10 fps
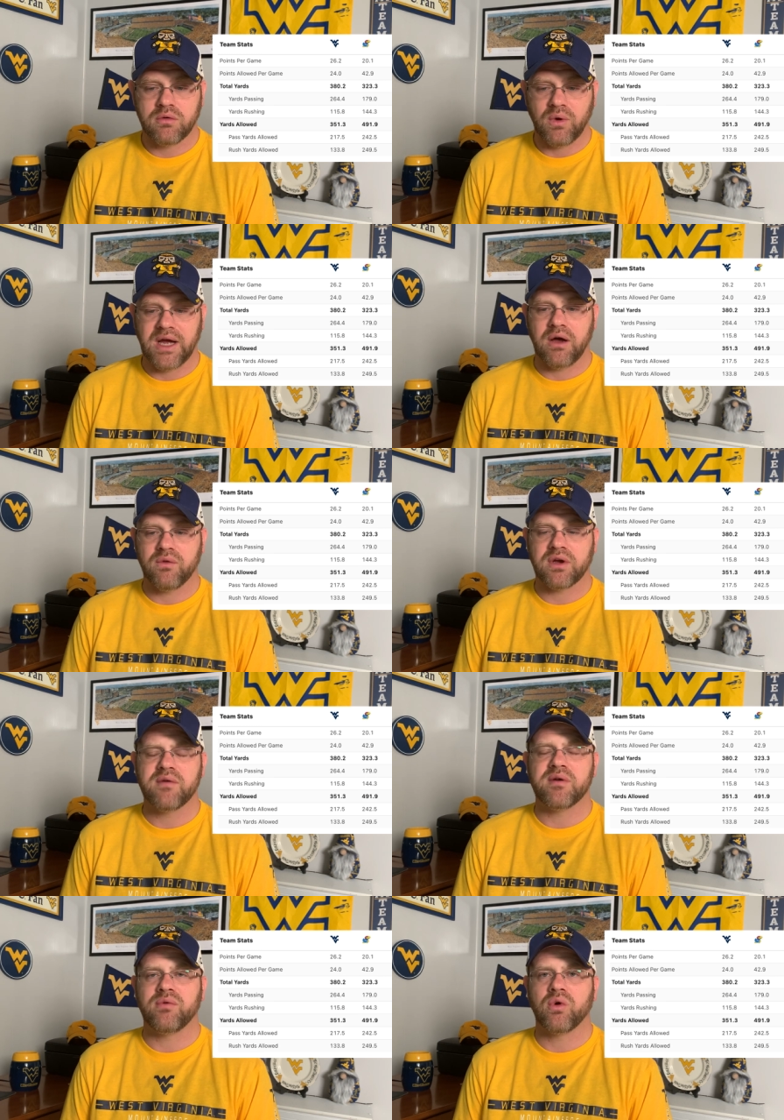Wow, they're
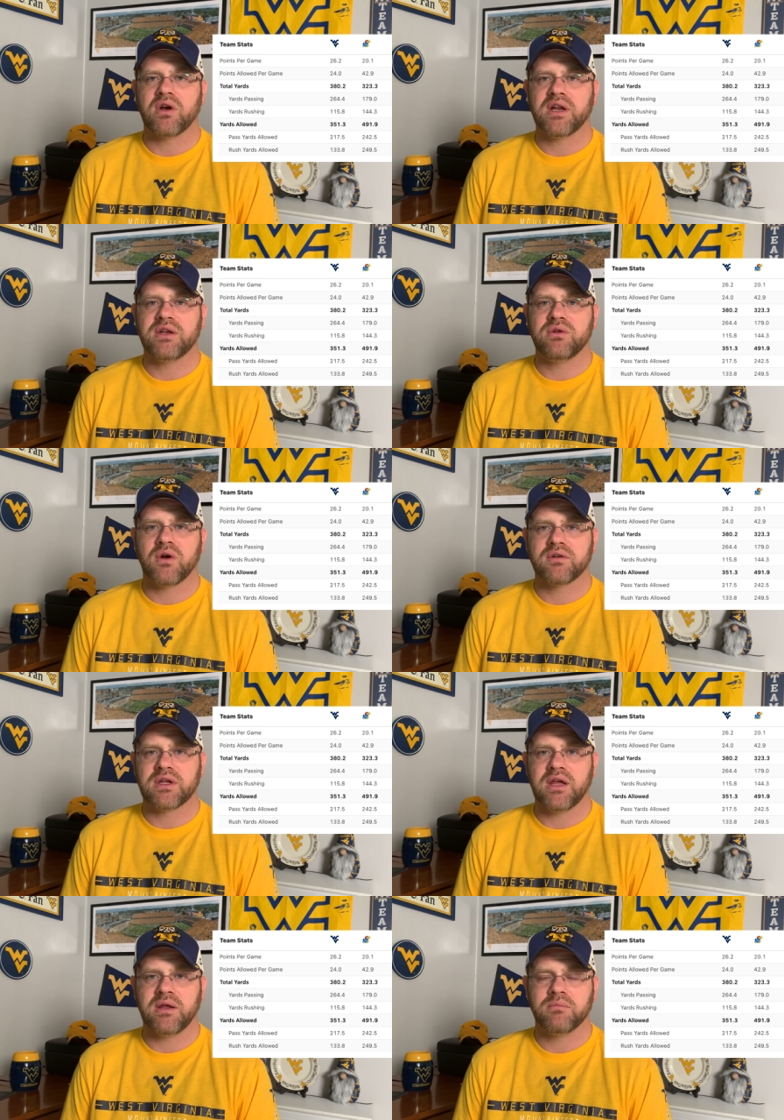giving it 492 yards a
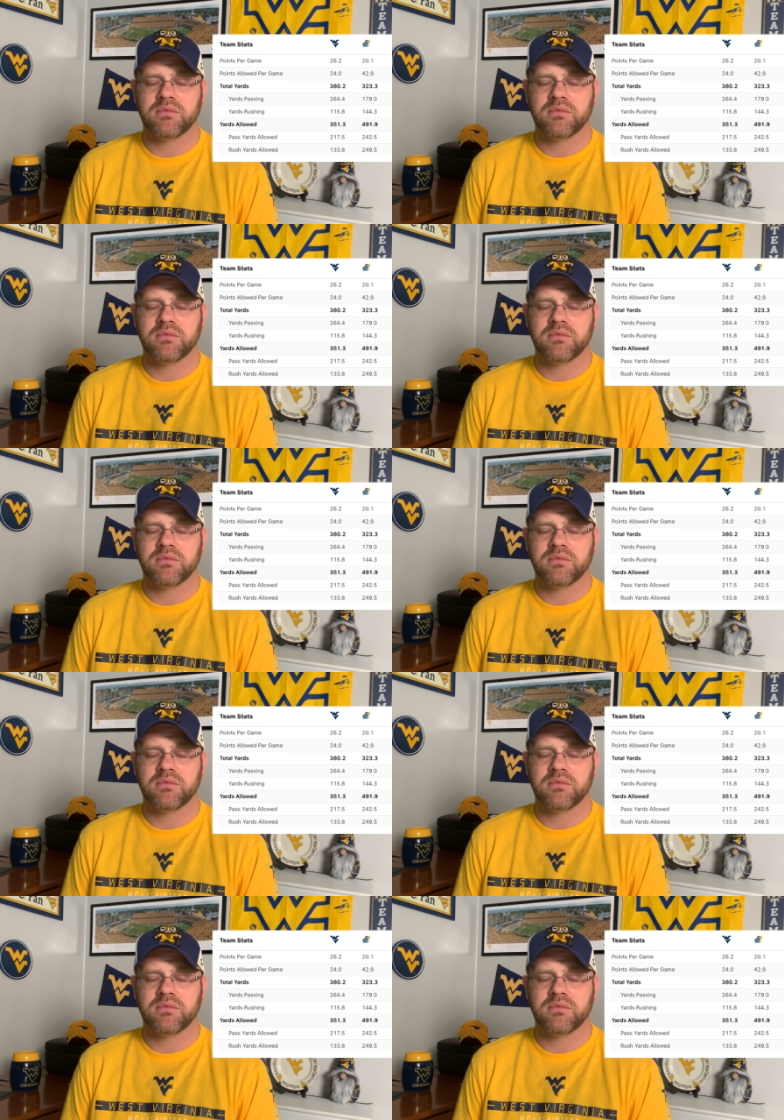game.